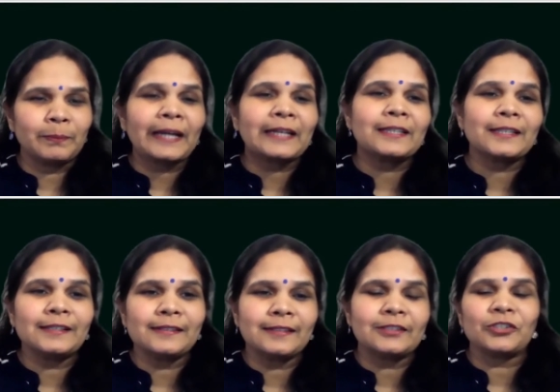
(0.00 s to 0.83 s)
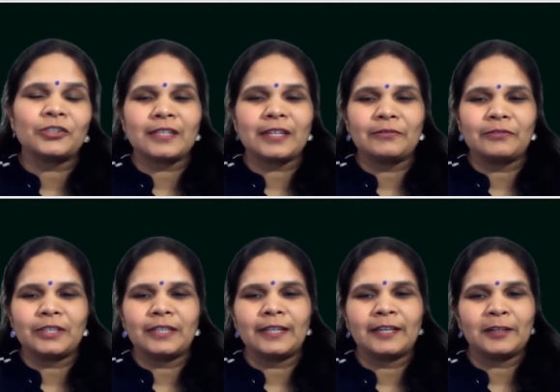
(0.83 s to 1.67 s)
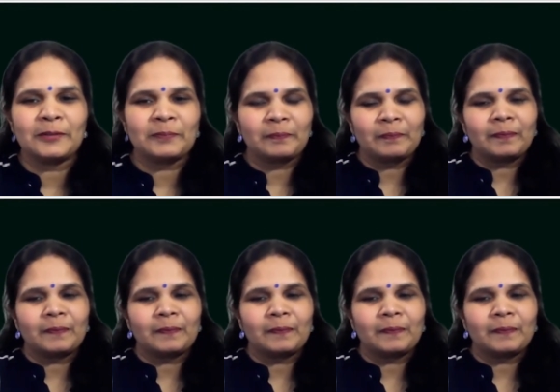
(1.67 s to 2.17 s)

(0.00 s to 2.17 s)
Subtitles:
practical sessions every day.